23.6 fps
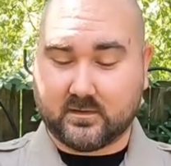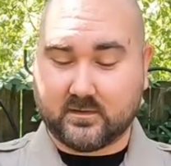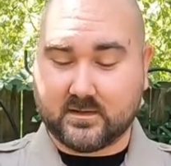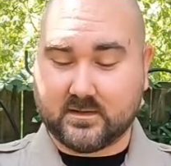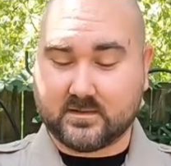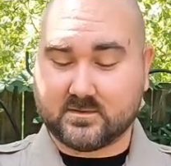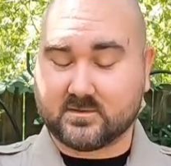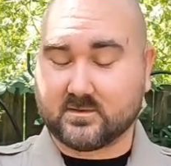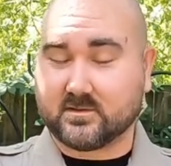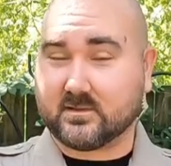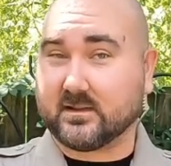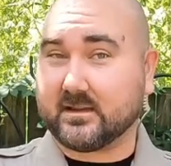And
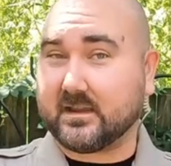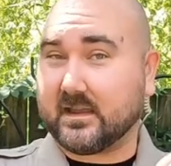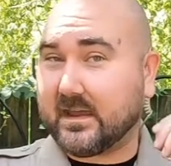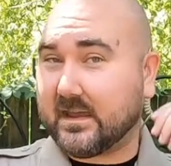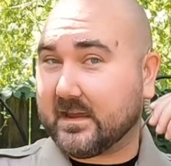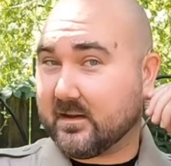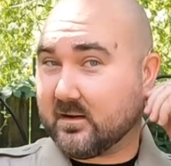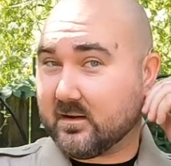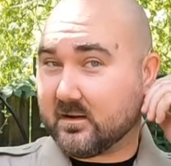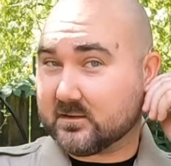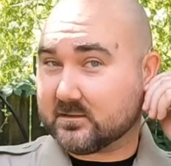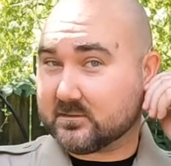these are the
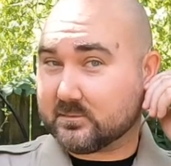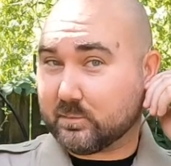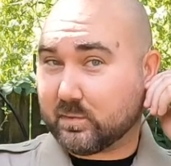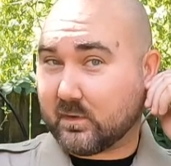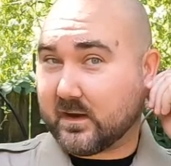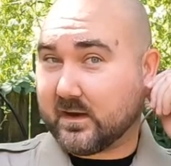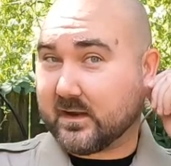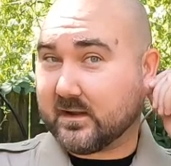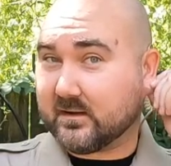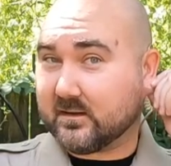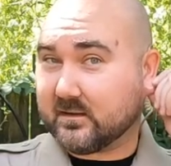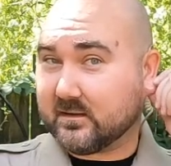Kaos
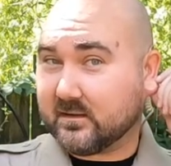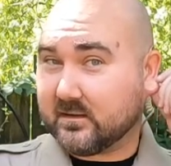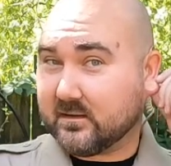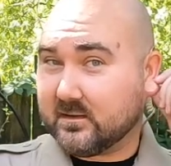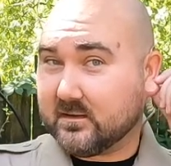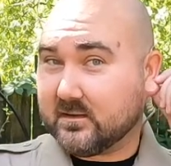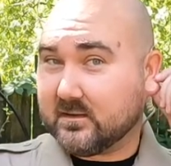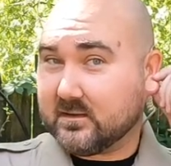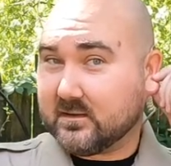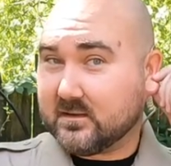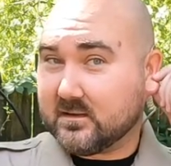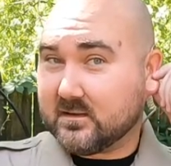Brand
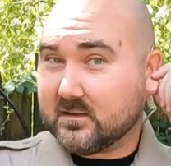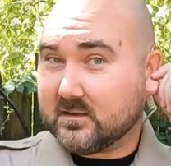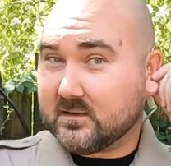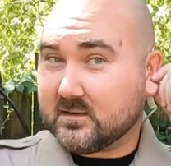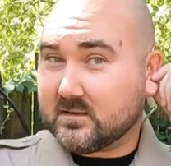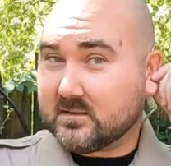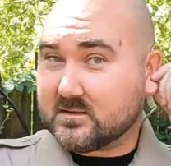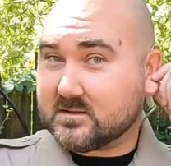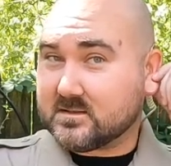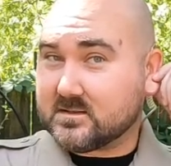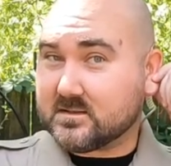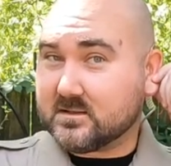
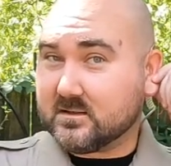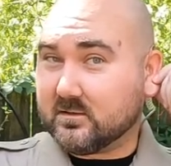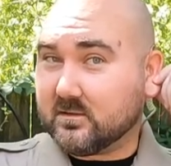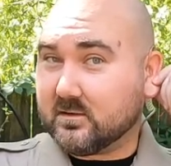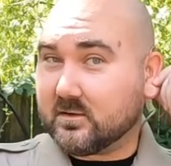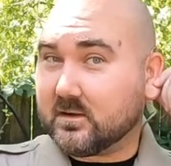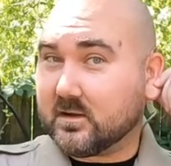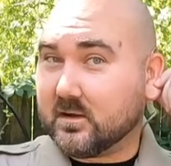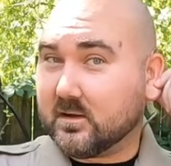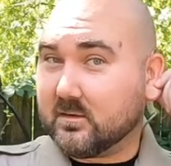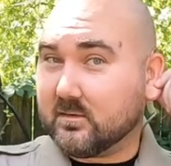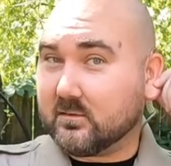
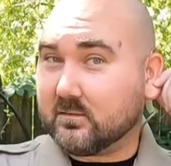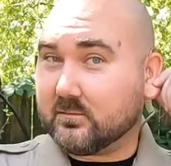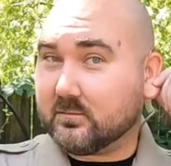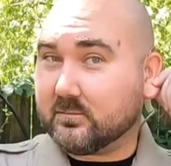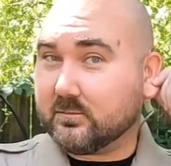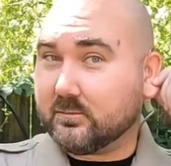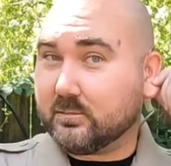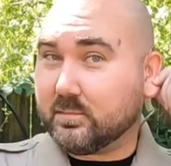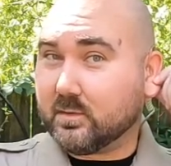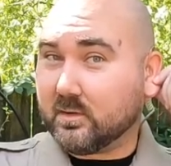silicone